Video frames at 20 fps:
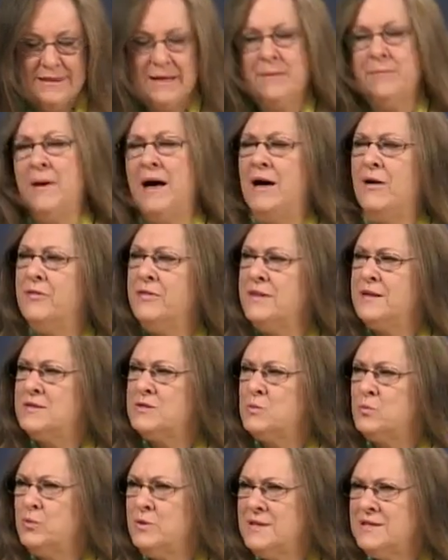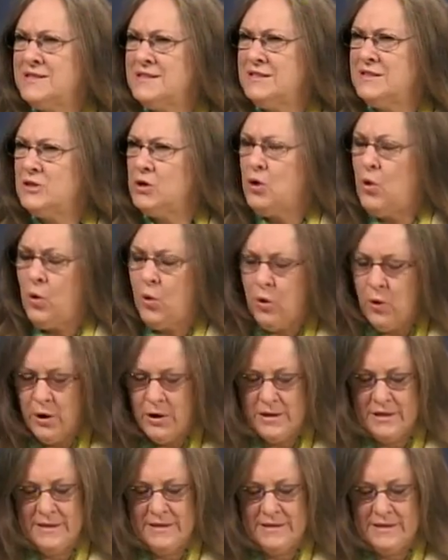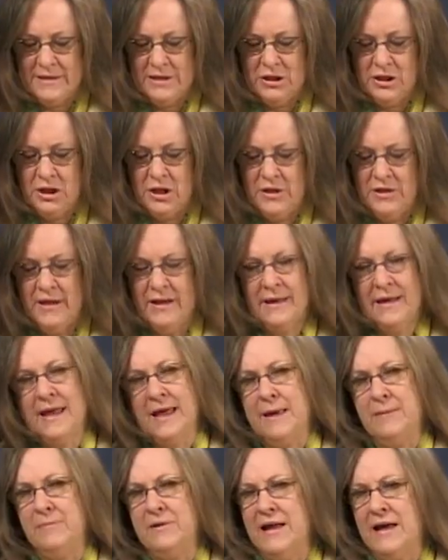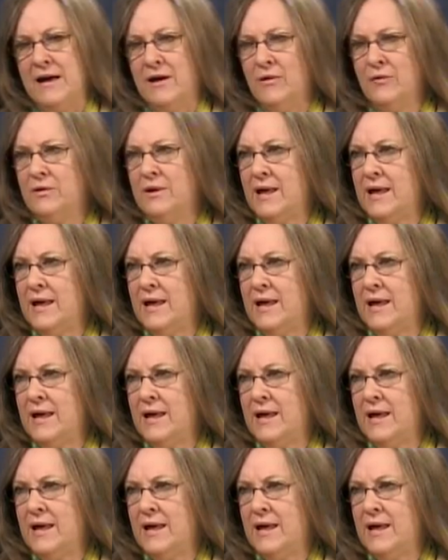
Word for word: about this recent court decision that came down